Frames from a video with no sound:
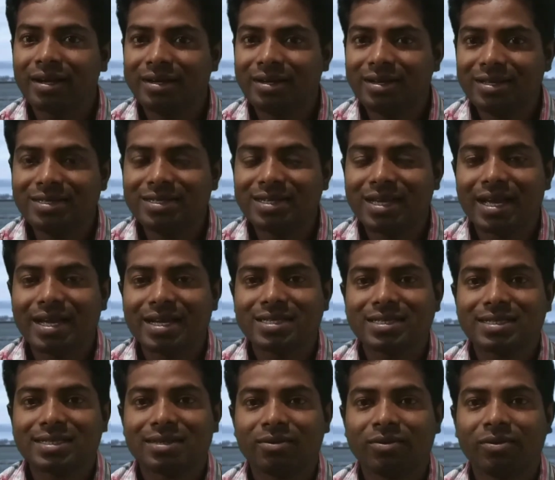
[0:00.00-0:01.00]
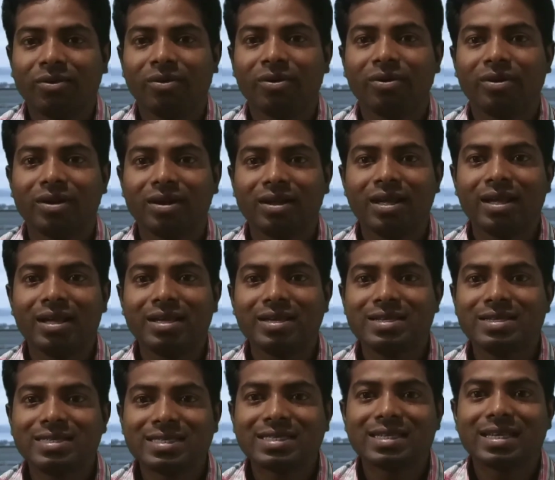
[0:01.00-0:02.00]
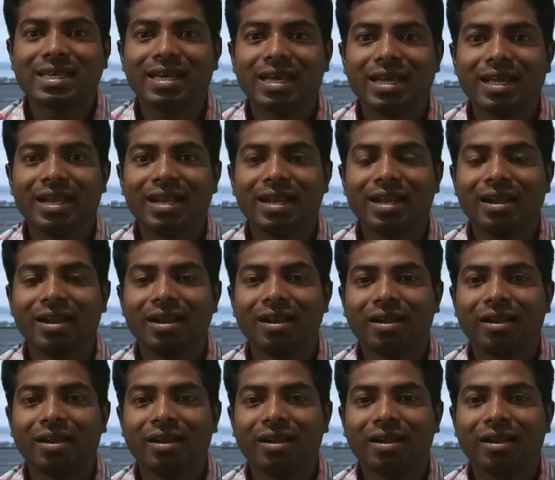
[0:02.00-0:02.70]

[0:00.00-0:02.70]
desires or skill